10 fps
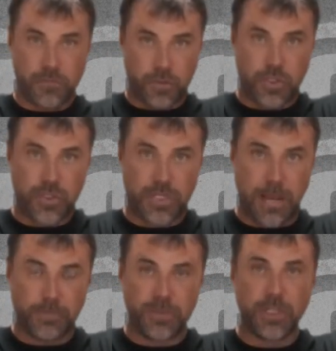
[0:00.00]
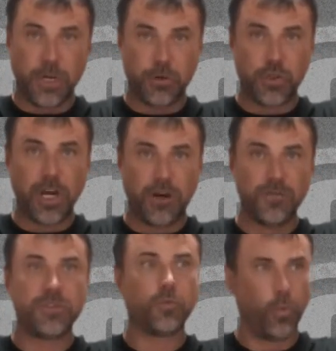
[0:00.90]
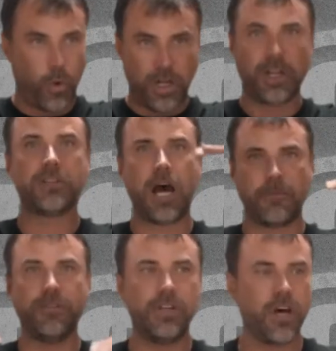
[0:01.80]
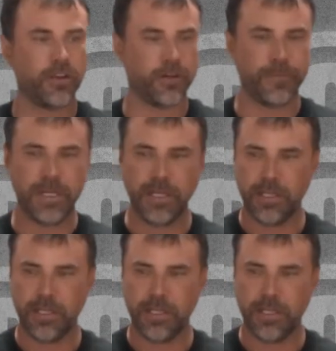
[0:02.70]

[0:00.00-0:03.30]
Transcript: shelves, one on top of another,